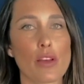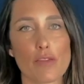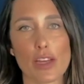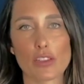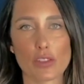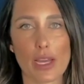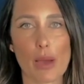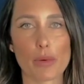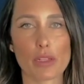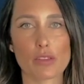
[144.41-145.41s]
venture
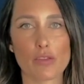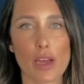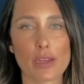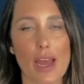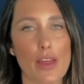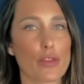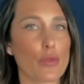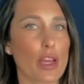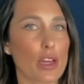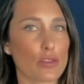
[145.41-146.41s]
capitalist fund at
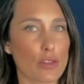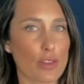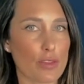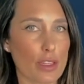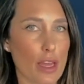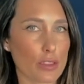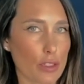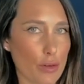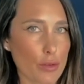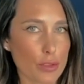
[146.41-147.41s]
350,000
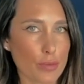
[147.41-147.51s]
euros.